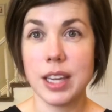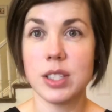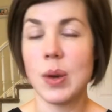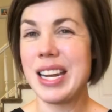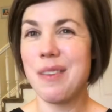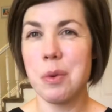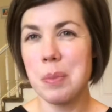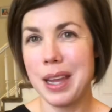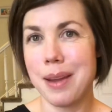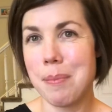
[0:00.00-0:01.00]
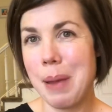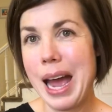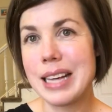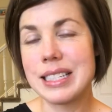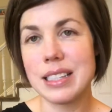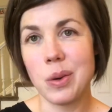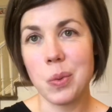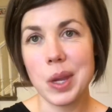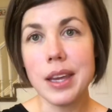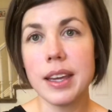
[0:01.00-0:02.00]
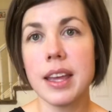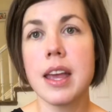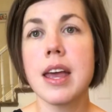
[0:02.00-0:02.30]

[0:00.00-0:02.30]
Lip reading: so I never plan past a week,